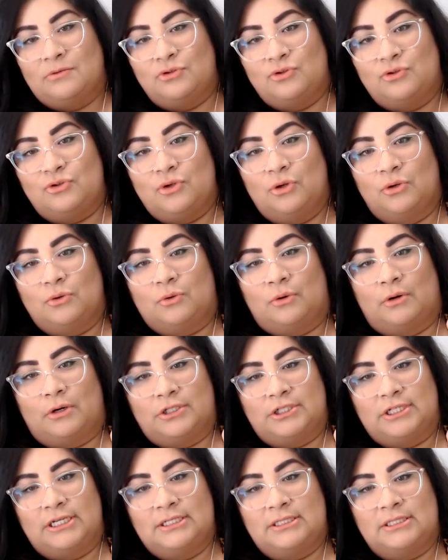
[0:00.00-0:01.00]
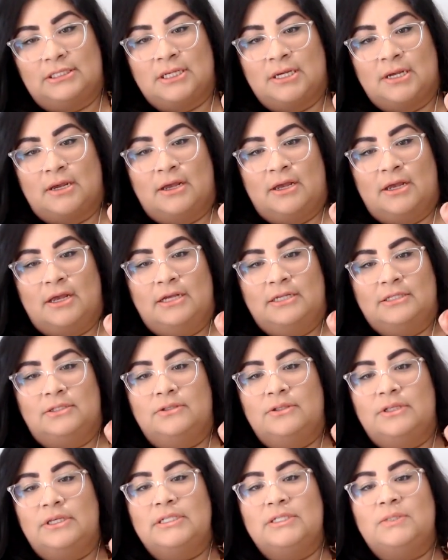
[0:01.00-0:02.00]
so gorgeous.
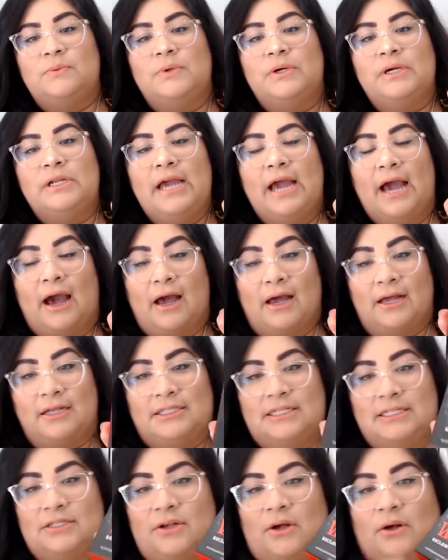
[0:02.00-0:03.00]
So this one has its